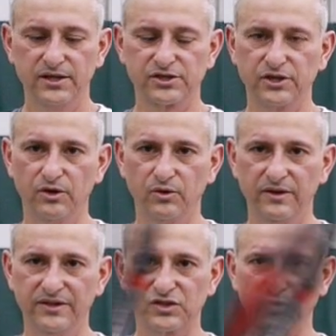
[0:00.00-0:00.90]
So
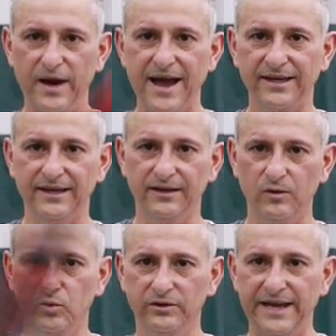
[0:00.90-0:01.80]
this racket
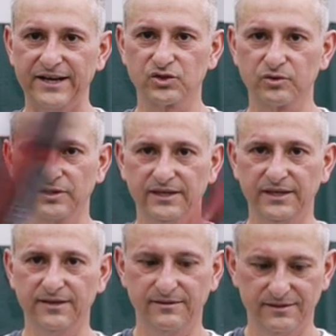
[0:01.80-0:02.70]
will naturally